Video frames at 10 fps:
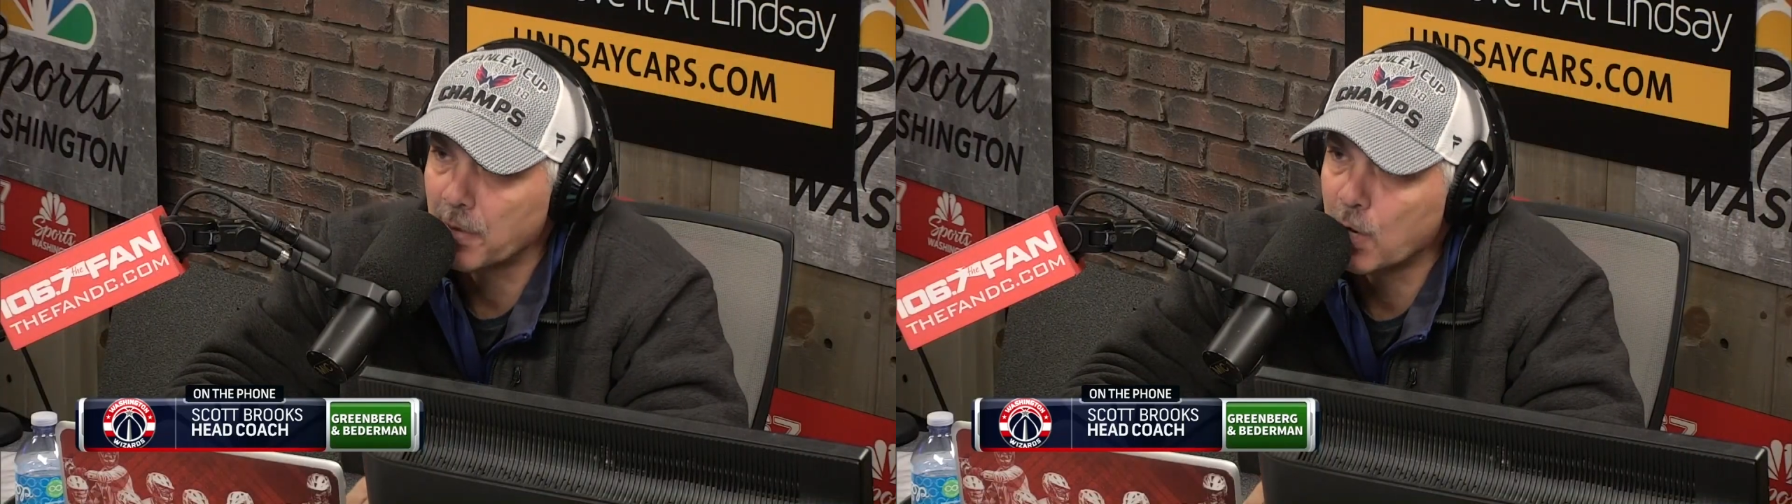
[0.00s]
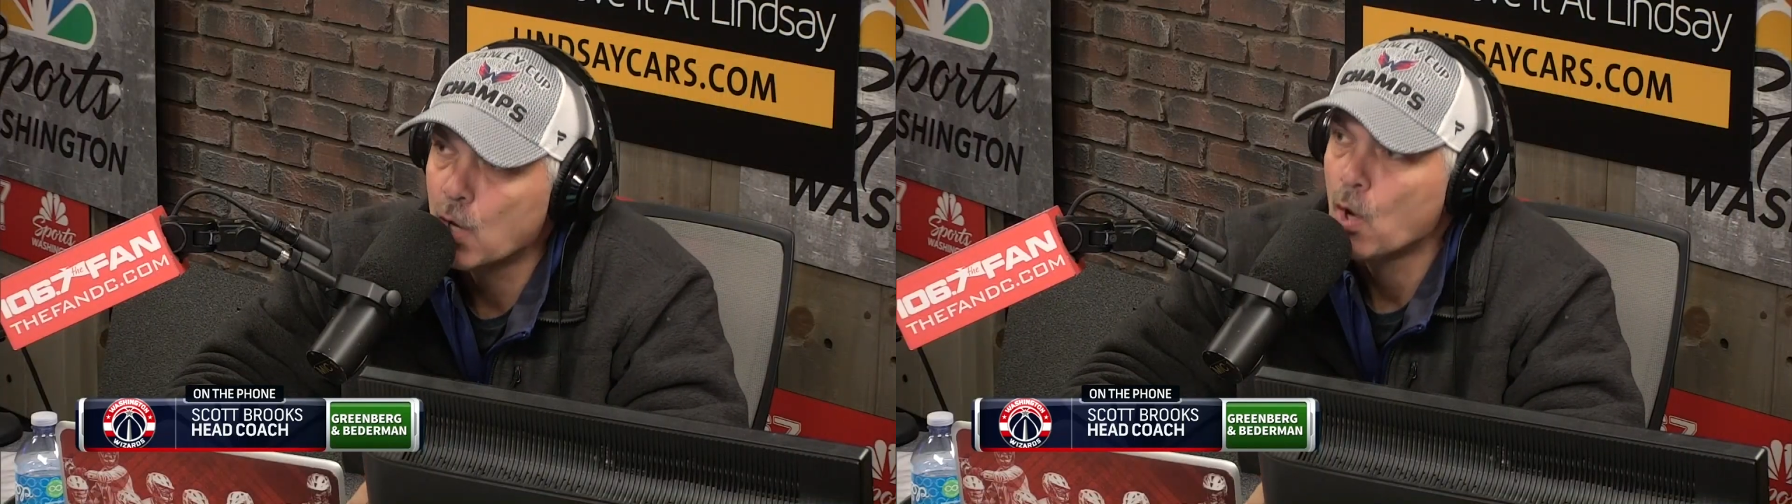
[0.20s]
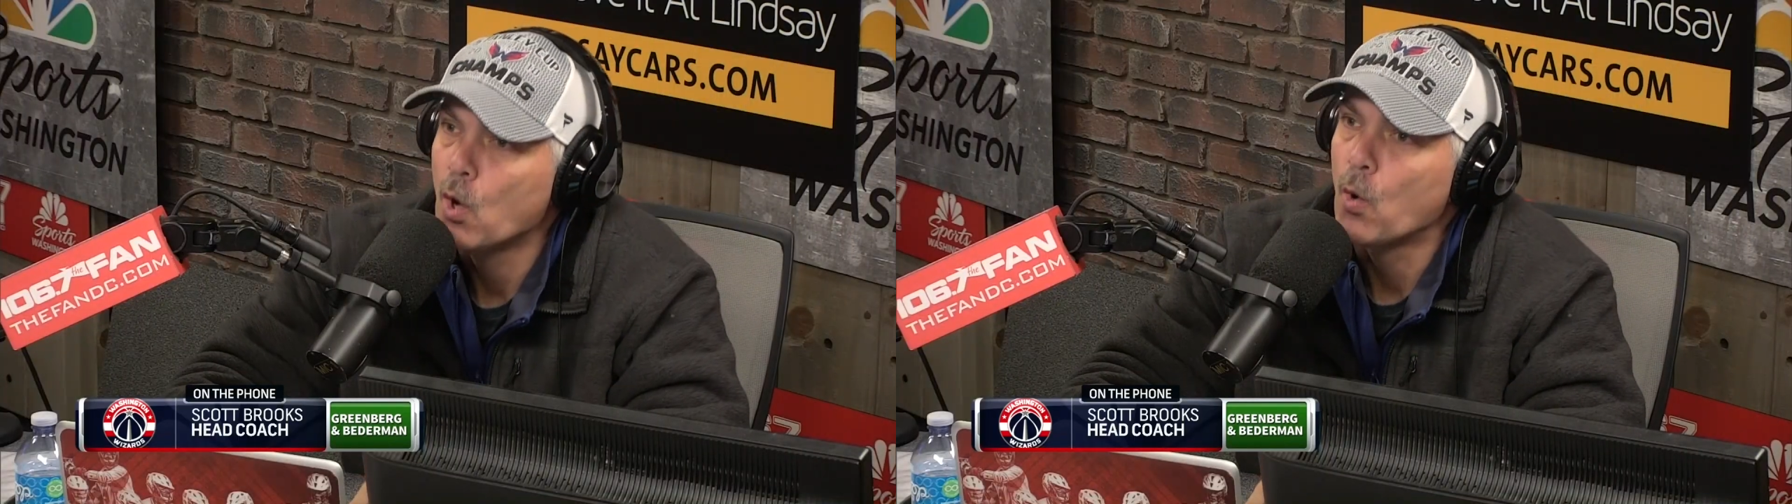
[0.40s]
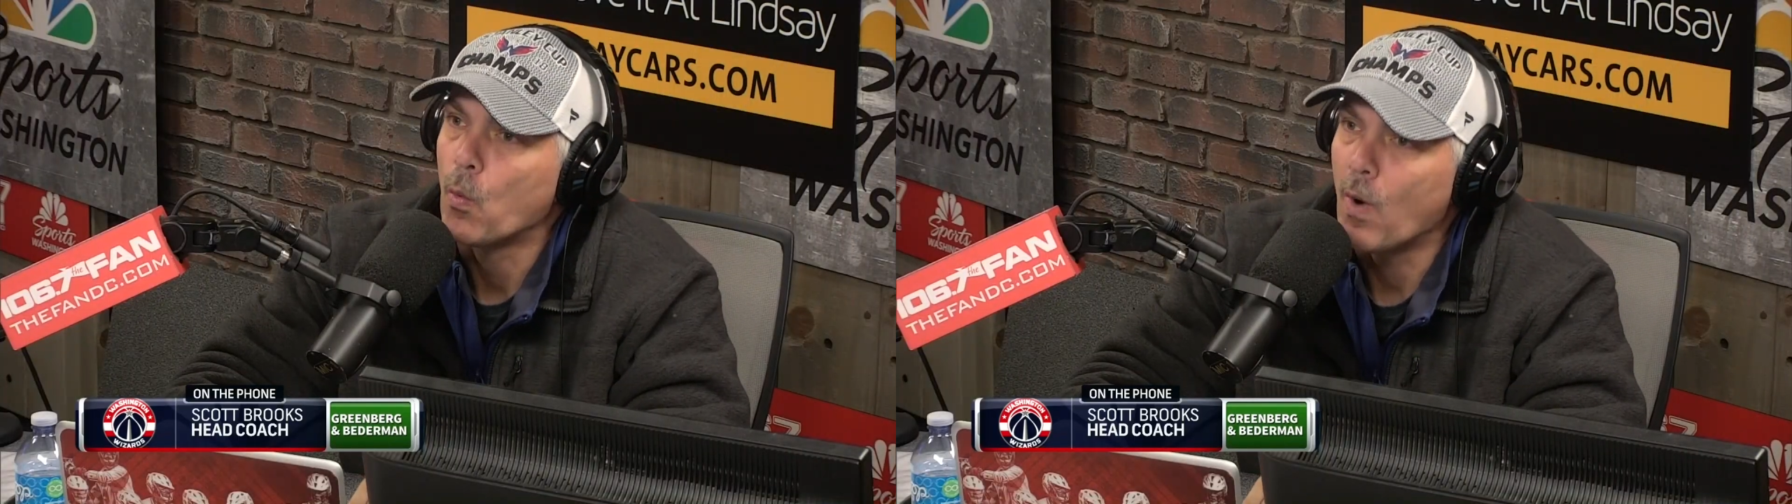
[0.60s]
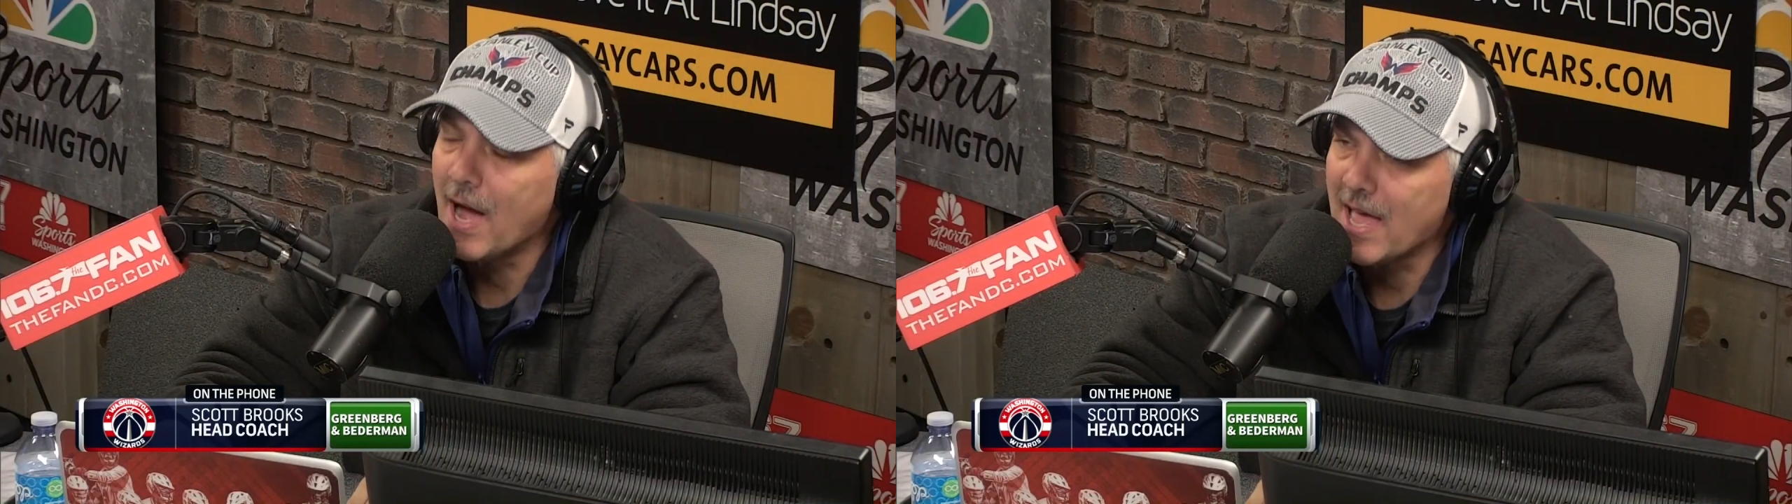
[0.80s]
But
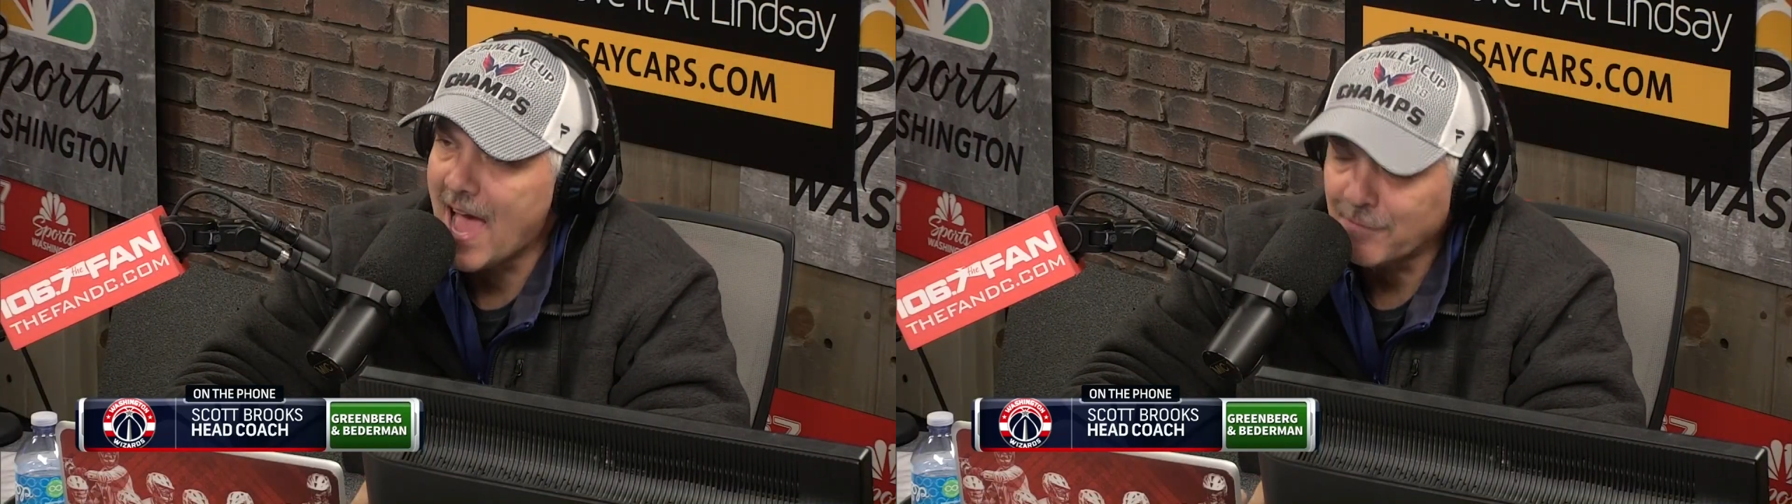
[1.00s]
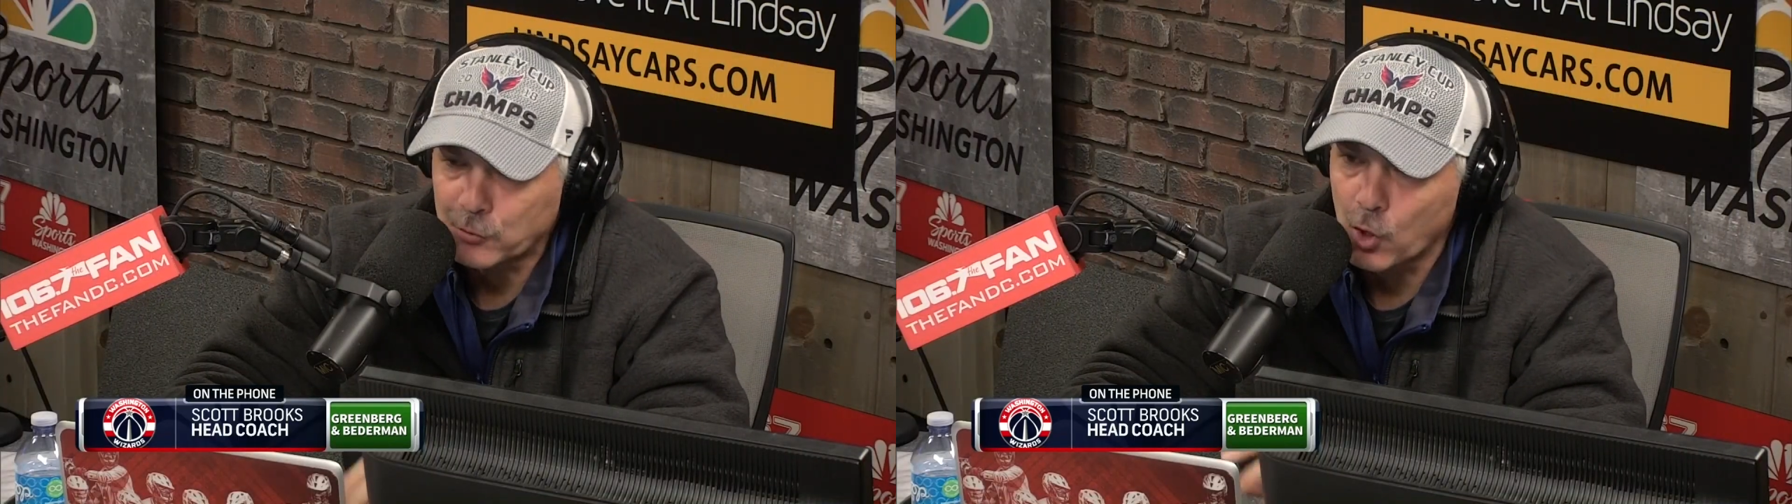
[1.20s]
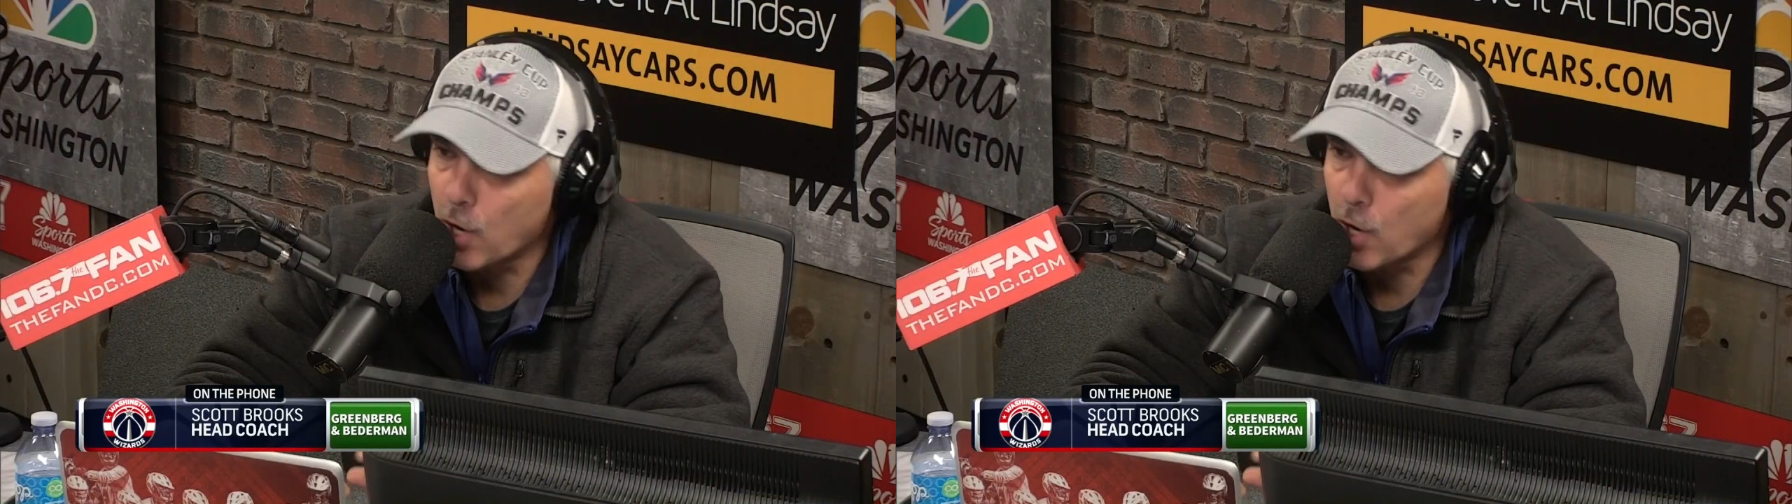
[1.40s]
why, after